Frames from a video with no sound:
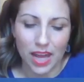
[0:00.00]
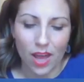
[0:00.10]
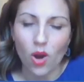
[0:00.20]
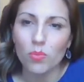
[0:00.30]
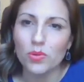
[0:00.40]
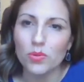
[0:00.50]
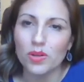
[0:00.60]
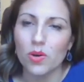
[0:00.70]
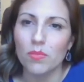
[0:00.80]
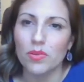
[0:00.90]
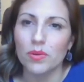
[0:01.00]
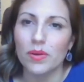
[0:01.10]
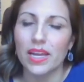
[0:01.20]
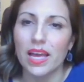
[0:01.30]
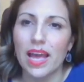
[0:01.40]
I hope you will comb through
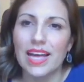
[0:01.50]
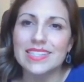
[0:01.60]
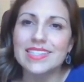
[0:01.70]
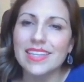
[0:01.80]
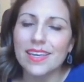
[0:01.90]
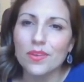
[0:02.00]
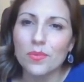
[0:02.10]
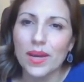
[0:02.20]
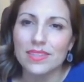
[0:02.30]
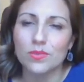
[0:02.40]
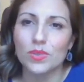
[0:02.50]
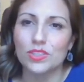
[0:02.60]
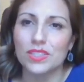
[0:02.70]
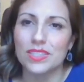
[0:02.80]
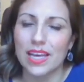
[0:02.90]
it and see the ways in
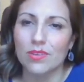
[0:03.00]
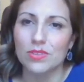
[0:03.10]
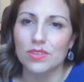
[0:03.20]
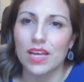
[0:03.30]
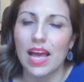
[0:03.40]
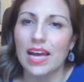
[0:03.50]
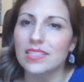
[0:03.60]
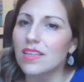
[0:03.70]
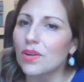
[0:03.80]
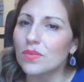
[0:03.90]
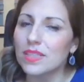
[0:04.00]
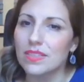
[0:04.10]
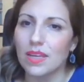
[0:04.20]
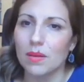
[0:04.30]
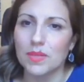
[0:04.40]
which this council has not only
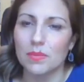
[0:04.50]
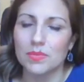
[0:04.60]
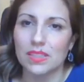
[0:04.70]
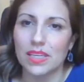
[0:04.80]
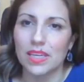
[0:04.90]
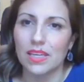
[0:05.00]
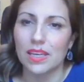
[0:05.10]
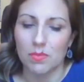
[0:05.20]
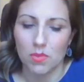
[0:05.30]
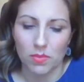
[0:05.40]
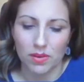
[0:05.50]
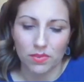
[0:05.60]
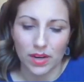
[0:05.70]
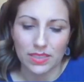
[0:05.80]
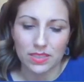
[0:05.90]
stepped up to lead in a moment of
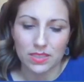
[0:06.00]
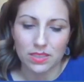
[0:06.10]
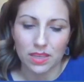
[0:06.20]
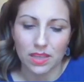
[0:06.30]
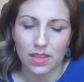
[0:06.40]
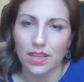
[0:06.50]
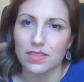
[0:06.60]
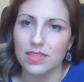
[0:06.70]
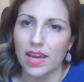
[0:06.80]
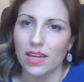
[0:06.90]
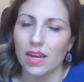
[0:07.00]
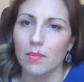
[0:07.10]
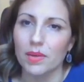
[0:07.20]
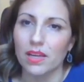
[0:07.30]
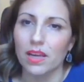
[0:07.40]
crisis that is the
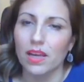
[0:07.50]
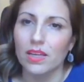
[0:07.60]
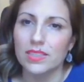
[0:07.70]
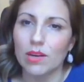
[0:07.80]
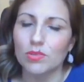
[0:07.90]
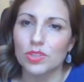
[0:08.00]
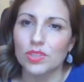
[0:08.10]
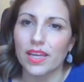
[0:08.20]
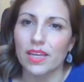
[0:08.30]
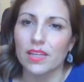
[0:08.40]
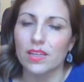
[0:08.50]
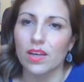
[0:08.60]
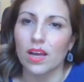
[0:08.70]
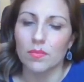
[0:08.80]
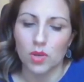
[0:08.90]
economic downturn and
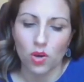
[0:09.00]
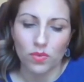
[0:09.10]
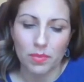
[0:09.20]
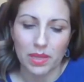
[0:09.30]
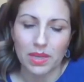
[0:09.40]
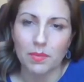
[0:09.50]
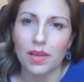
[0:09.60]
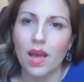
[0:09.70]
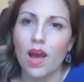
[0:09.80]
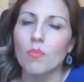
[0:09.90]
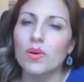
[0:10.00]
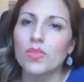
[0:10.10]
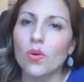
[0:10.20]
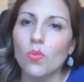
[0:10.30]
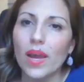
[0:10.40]
COVID pandemic, but
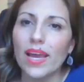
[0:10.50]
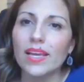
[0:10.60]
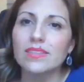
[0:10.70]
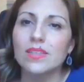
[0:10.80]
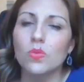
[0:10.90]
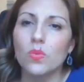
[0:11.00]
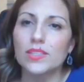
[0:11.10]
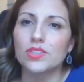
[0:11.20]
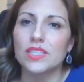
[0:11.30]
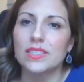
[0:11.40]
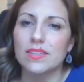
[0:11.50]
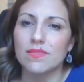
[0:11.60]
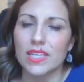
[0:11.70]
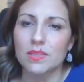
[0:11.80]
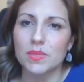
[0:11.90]
the ways in which these
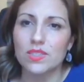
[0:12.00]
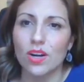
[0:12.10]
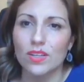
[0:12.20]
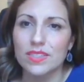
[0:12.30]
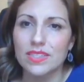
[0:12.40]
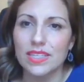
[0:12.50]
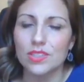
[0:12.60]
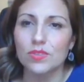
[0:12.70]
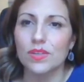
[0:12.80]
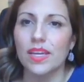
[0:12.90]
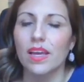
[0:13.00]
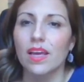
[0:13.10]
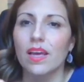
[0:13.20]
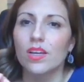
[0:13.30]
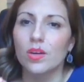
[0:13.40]
investments are centering
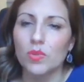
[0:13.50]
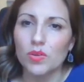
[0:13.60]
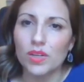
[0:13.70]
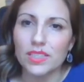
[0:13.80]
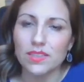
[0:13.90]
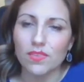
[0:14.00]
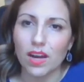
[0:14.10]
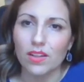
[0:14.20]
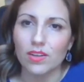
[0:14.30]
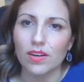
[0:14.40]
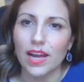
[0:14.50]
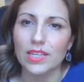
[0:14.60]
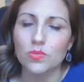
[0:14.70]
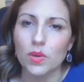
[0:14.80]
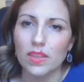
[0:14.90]
communities of color
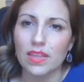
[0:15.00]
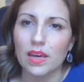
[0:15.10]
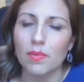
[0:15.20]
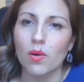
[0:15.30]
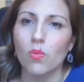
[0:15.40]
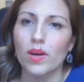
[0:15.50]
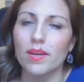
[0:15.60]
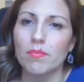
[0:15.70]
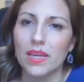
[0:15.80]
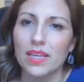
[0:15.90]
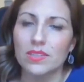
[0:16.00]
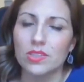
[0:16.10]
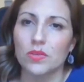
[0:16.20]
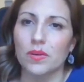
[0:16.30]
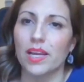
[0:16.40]
as we think about what it means
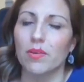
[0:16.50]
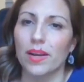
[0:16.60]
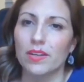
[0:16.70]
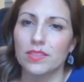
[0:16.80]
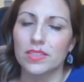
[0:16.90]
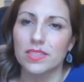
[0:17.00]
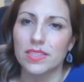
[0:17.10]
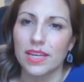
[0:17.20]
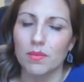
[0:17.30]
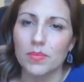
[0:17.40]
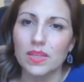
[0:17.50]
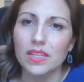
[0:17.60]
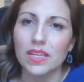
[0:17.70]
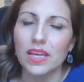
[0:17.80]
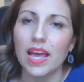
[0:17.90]
to create greater
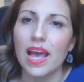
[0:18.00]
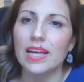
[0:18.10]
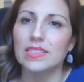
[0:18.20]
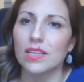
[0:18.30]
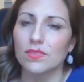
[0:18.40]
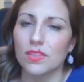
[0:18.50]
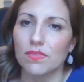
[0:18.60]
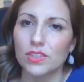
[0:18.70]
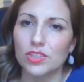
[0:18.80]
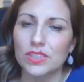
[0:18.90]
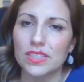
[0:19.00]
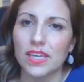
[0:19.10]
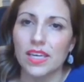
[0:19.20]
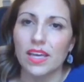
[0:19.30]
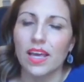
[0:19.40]
sustainability and
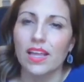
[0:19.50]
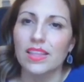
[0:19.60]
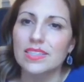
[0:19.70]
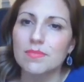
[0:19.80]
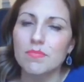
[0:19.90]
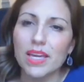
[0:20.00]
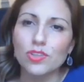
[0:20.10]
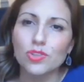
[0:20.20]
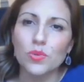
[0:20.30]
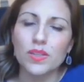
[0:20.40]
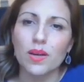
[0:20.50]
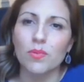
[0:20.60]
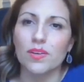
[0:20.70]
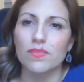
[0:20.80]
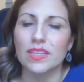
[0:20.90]
self-sufficiency. Let's make sure that
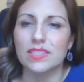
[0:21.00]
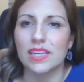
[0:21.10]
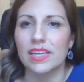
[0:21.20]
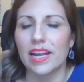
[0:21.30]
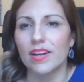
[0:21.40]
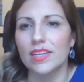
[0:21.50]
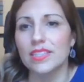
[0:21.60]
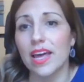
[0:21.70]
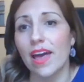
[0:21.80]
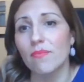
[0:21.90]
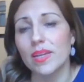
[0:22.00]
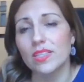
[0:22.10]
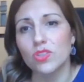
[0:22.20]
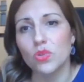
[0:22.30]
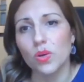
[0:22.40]
we're investing in areas that have been
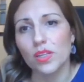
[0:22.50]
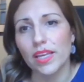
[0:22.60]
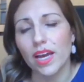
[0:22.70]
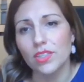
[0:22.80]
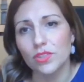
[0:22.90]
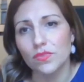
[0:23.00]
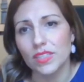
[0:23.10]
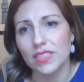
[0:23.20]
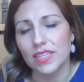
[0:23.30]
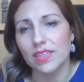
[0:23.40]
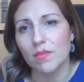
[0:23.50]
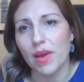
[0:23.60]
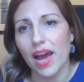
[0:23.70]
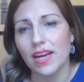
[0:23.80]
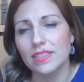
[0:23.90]
historically underfunded in
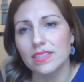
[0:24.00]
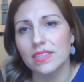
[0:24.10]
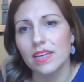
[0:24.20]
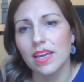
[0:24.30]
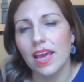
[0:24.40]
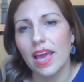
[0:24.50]
the past.